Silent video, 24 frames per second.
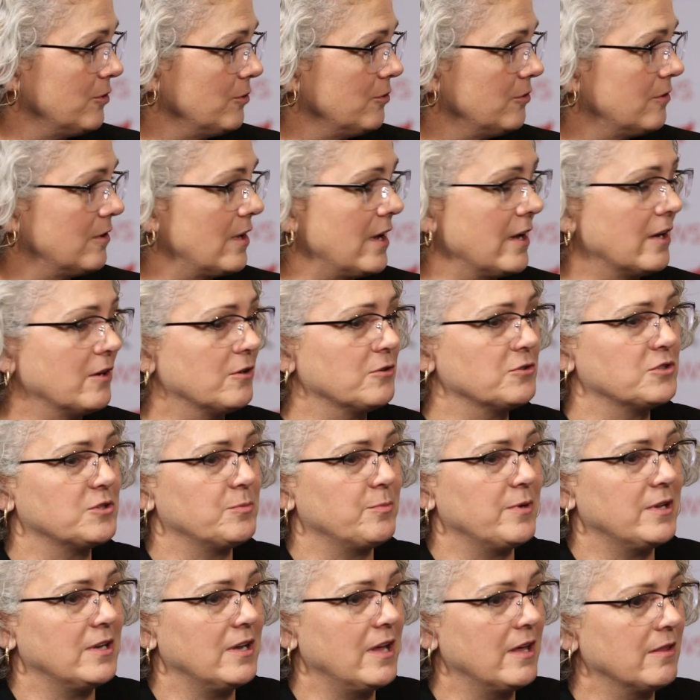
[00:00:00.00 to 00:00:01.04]
due to
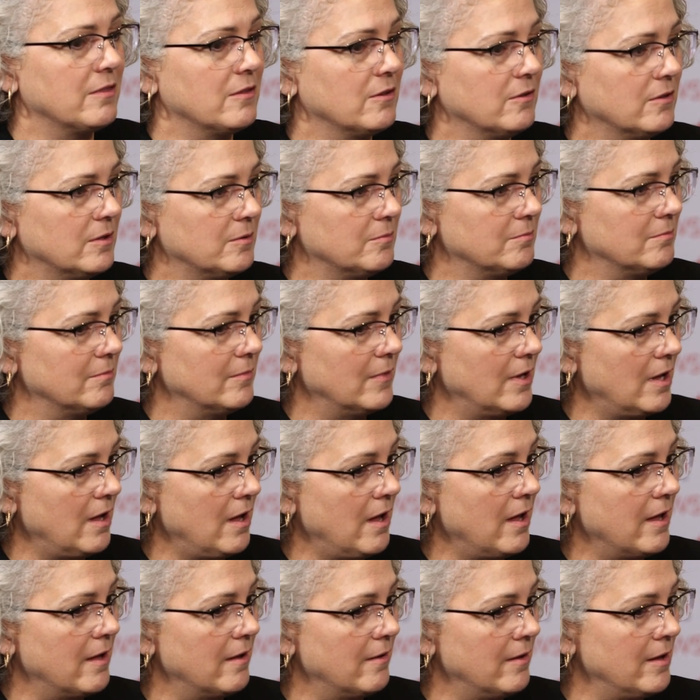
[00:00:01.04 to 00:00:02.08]
icosapentethyl
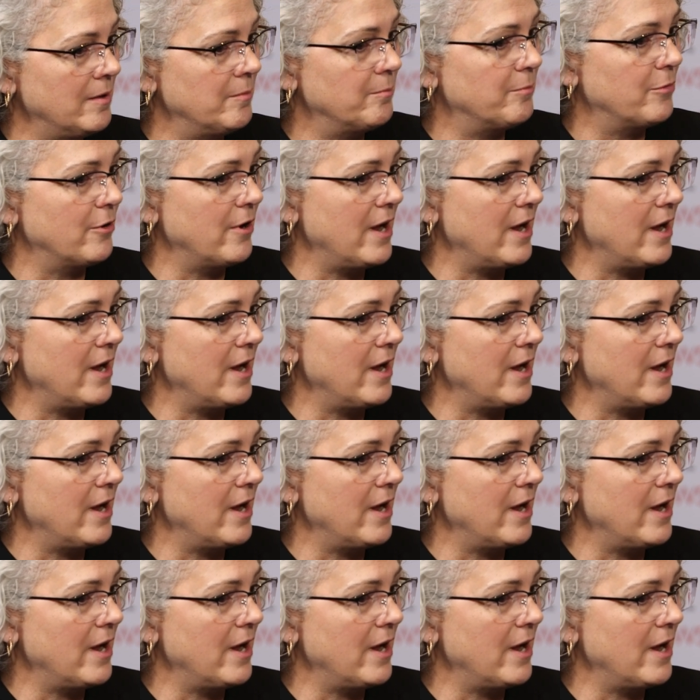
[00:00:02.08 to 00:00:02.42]
and